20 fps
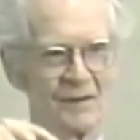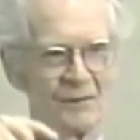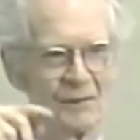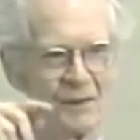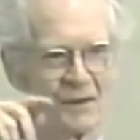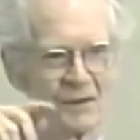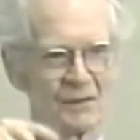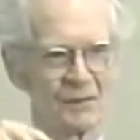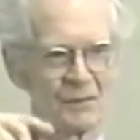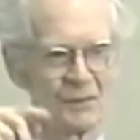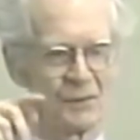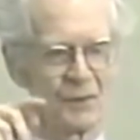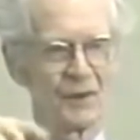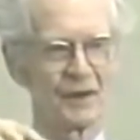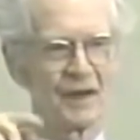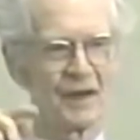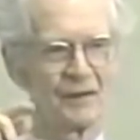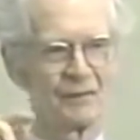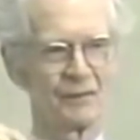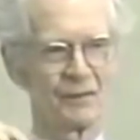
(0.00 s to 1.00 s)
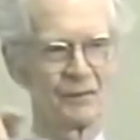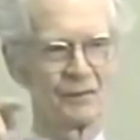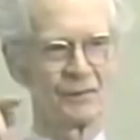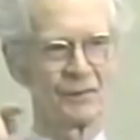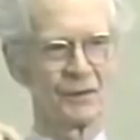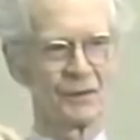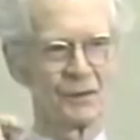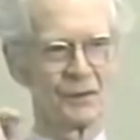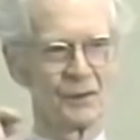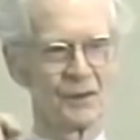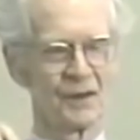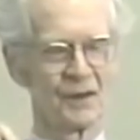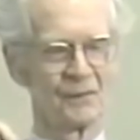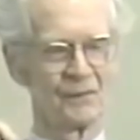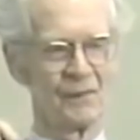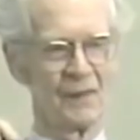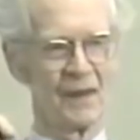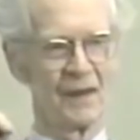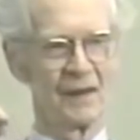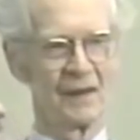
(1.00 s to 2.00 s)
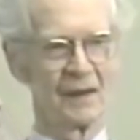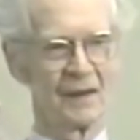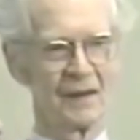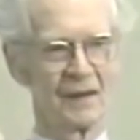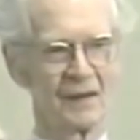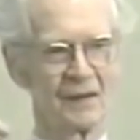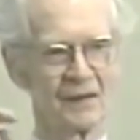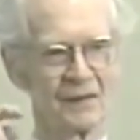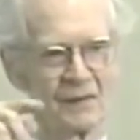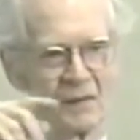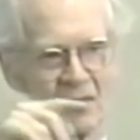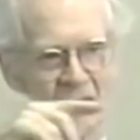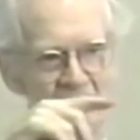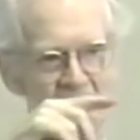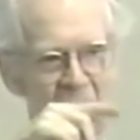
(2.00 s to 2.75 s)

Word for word: was working for food, with